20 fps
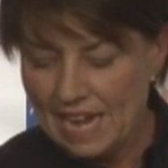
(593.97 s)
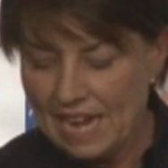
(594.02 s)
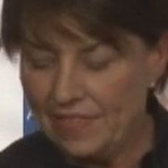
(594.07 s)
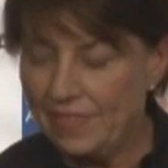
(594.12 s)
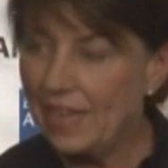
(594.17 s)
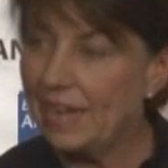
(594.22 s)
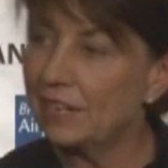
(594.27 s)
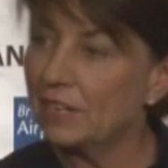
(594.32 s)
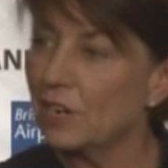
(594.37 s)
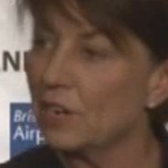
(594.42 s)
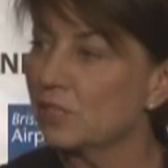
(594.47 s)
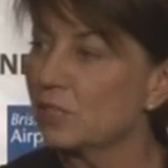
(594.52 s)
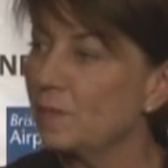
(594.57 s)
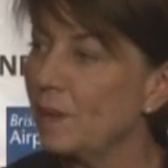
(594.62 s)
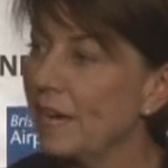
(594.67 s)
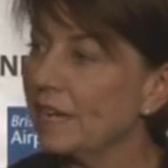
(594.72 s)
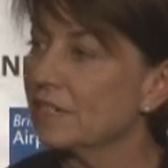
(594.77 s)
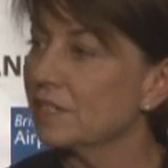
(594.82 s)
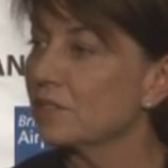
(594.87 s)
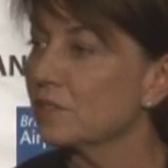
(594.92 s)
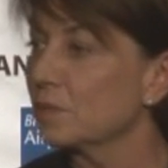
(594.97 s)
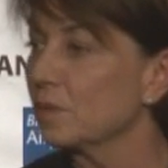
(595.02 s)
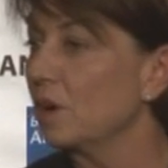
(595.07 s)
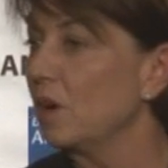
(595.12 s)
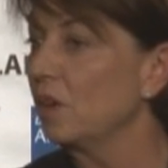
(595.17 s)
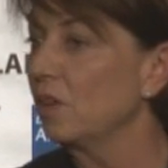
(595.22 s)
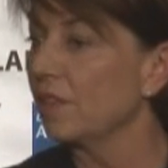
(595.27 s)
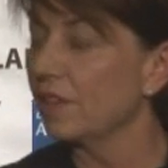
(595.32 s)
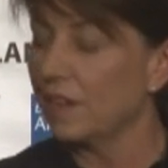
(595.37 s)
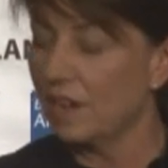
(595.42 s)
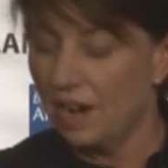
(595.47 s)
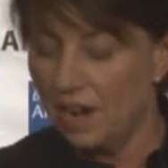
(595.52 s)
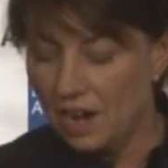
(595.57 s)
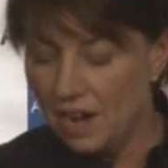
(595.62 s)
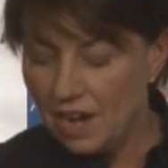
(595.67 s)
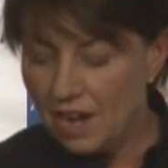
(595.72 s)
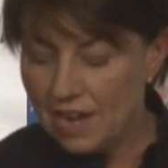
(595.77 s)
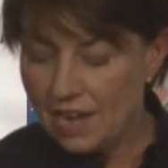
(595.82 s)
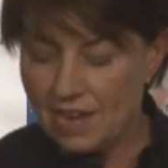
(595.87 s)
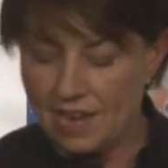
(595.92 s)
And that goes back to the role that
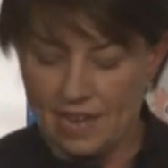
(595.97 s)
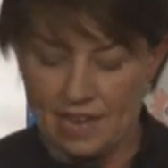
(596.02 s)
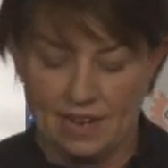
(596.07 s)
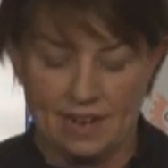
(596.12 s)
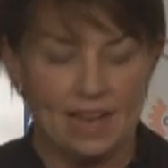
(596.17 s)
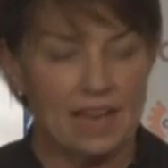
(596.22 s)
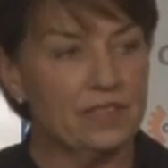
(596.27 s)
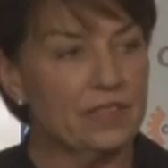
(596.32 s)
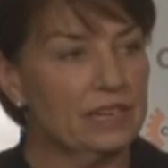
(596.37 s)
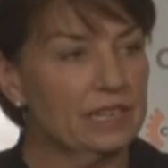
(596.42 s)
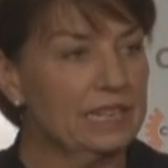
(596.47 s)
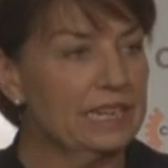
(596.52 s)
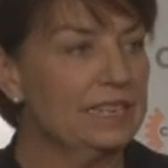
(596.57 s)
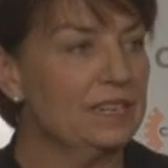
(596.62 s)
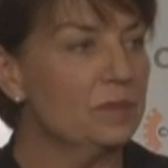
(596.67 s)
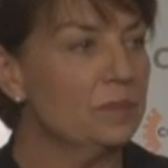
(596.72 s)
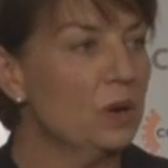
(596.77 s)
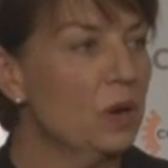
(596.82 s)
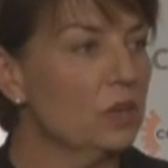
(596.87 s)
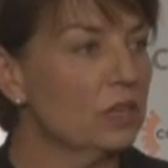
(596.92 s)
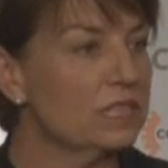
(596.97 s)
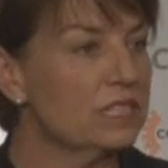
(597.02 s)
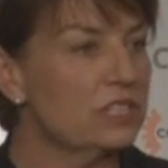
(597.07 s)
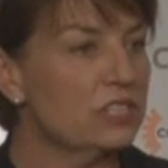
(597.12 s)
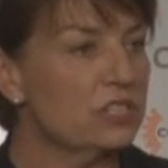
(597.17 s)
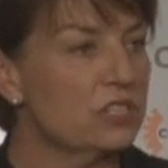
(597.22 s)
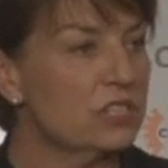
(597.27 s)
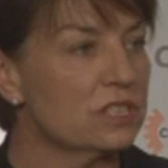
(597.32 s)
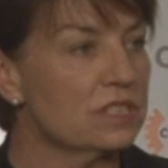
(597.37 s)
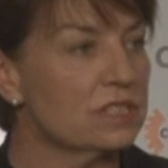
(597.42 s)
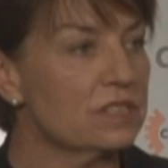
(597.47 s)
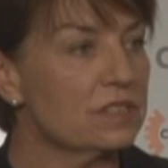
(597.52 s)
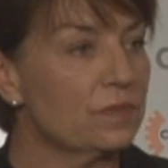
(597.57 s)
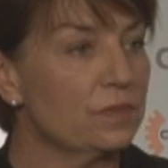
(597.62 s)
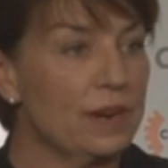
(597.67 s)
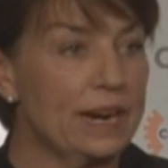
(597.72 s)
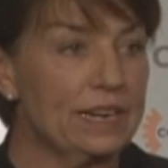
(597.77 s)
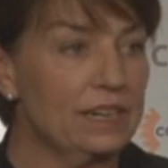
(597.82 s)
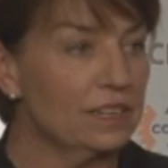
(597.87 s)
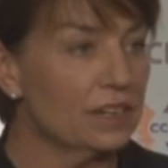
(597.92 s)
I and other leading politicians,
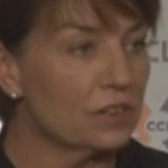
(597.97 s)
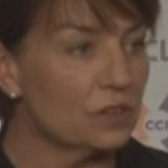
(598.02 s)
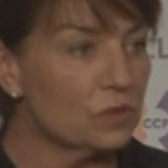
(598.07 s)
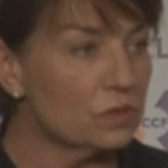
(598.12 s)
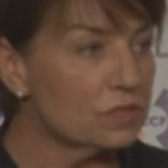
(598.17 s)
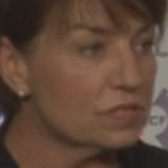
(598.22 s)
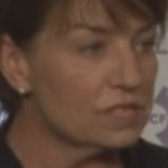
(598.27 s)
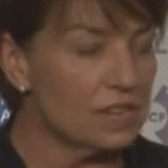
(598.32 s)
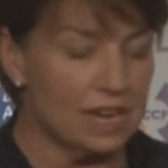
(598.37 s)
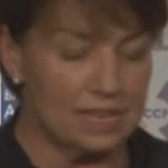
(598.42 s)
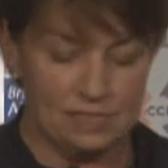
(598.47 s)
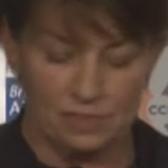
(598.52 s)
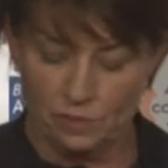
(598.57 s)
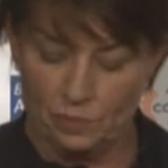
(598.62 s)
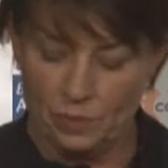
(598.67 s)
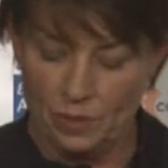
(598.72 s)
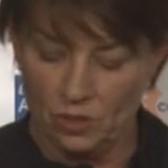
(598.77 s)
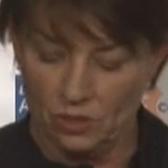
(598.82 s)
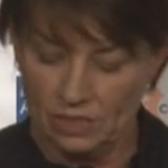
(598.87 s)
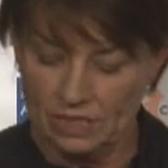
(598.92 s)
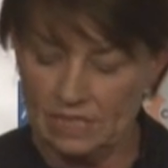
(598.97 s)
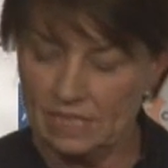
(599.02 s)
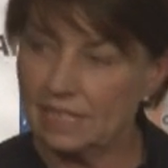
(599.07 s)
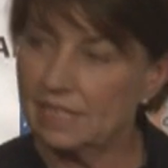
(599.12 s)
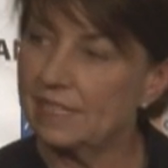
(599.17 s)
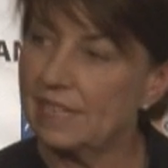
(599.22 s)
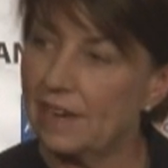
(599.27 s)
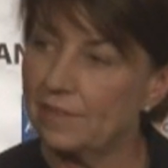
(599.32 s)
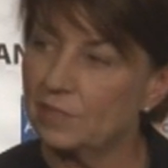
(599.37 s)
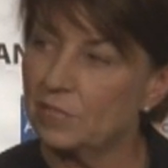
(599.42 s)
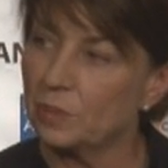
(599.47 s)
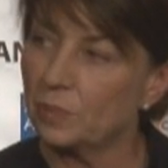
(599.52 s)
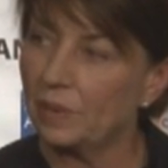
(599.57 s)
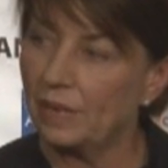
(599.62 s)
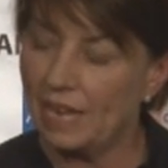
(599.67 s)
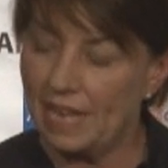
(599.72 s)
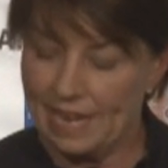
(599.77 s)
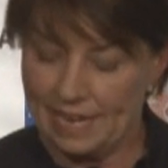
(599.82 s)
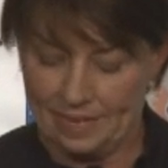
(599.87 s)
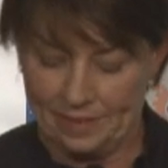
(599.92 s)
frankly on all sides of politics, have to
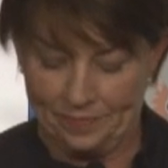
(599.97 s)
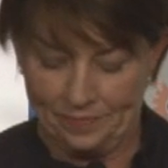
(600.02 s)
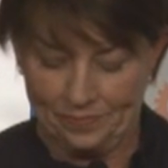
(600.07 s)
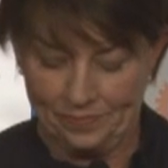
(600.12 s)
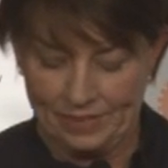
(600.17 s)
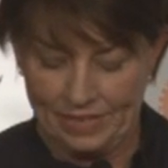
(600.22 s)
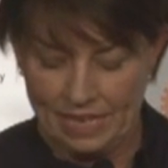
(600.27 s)
play.